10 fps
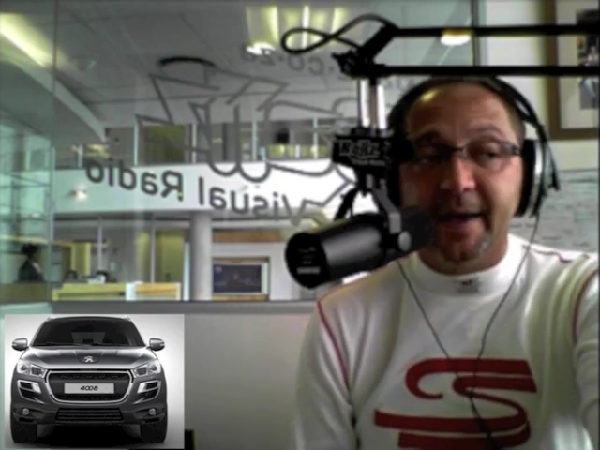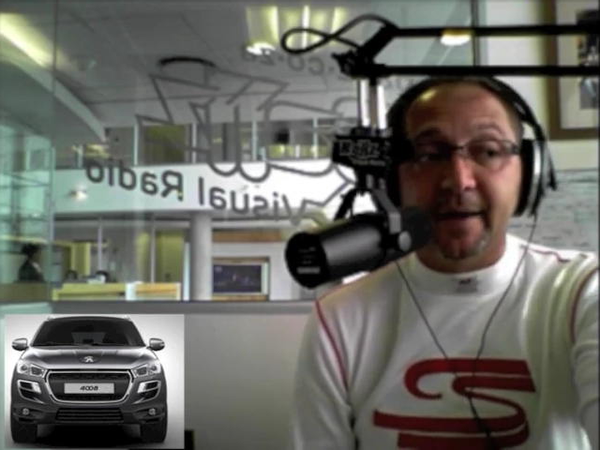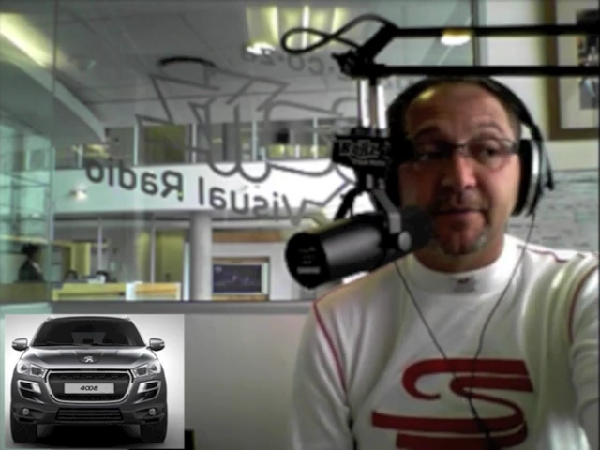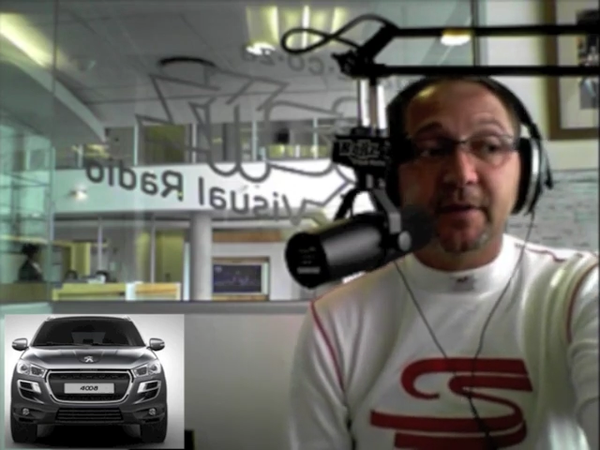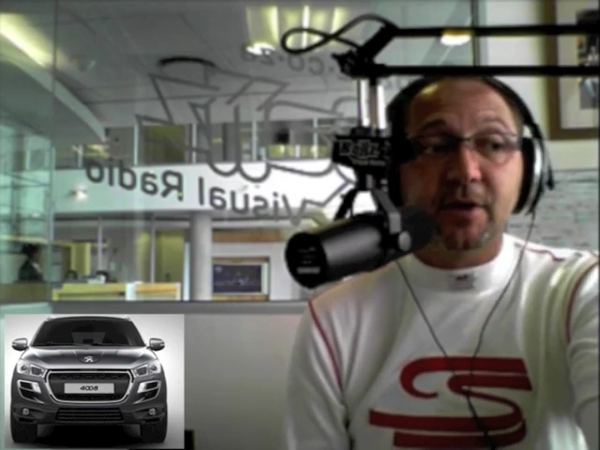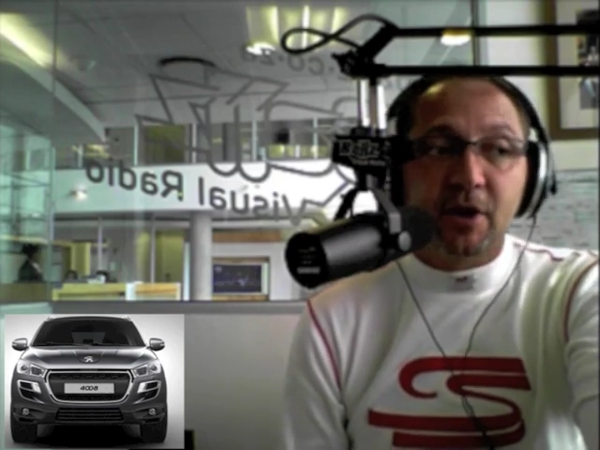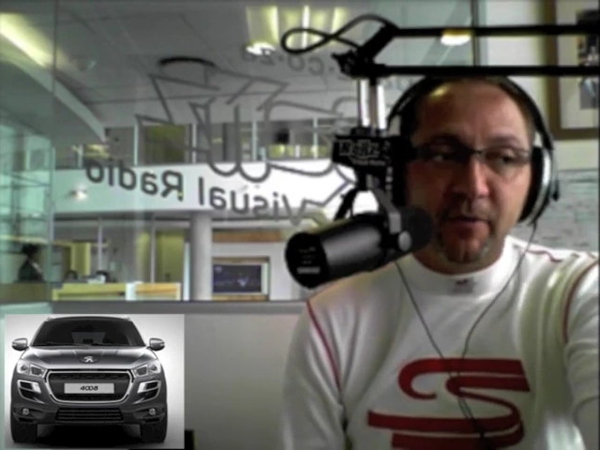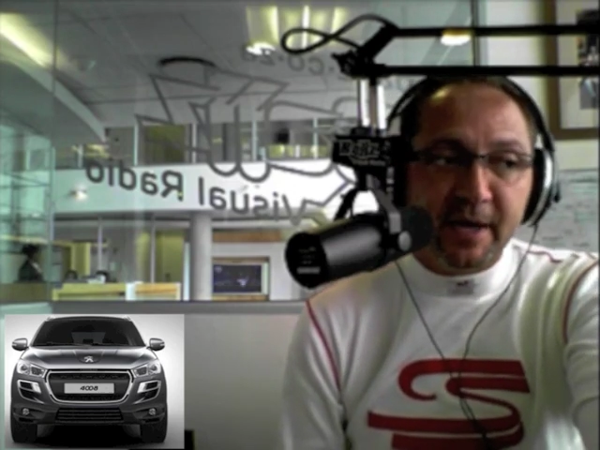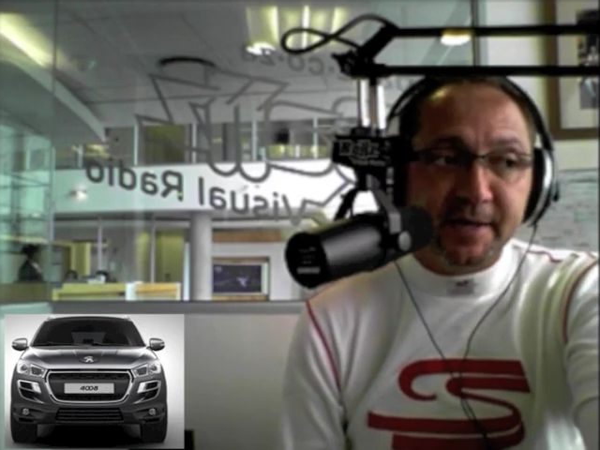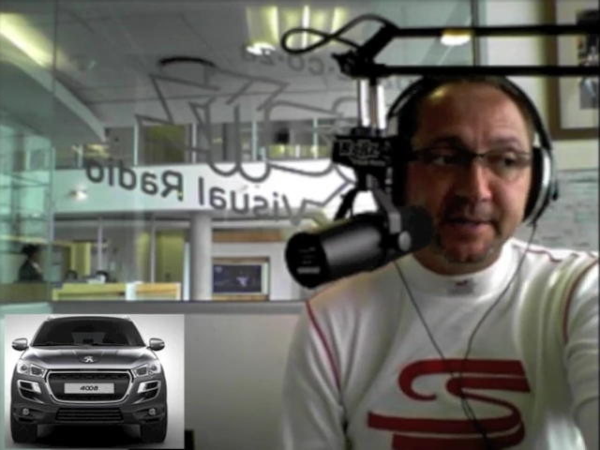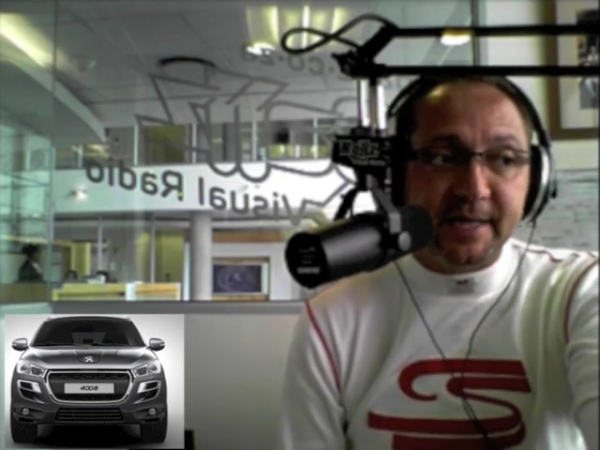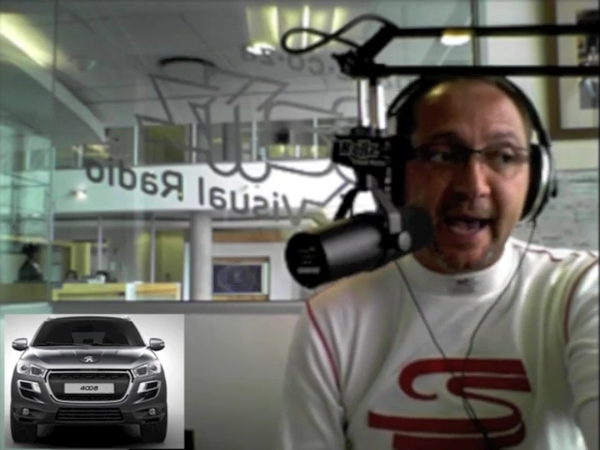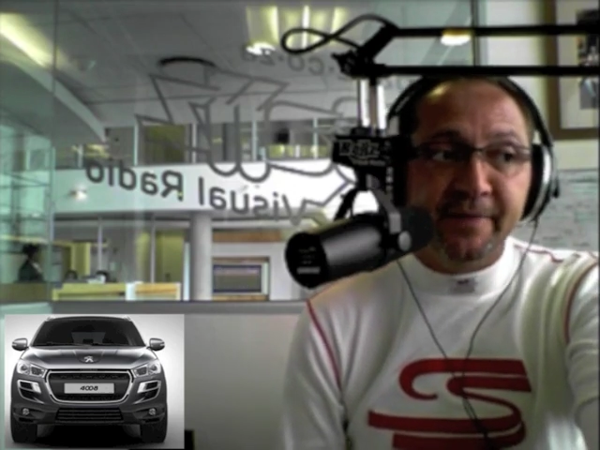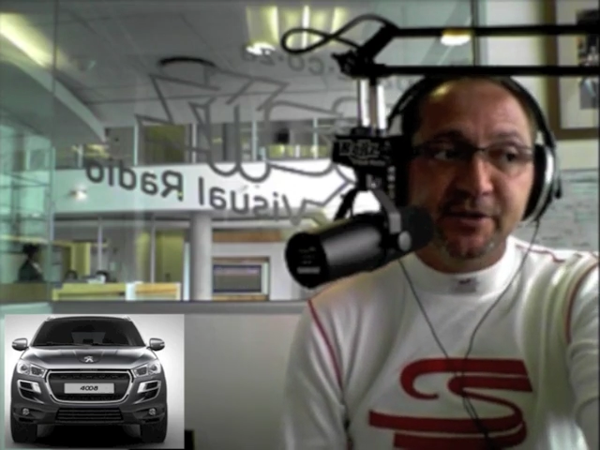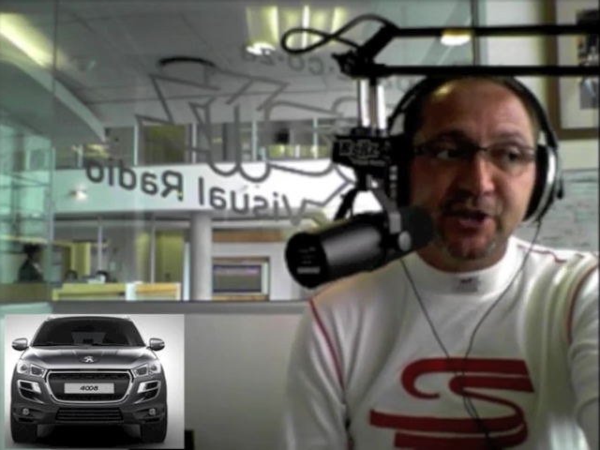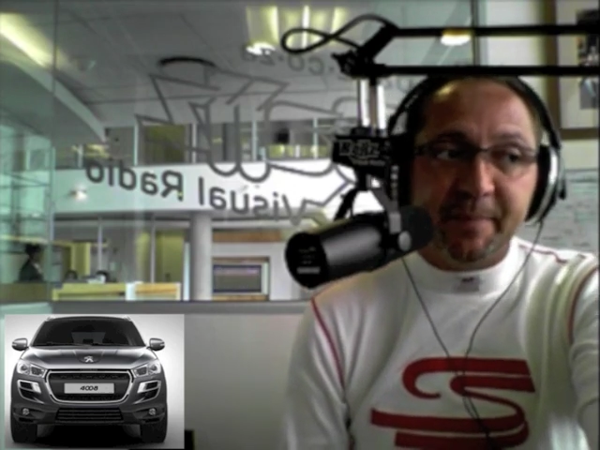and I think the Koreans and the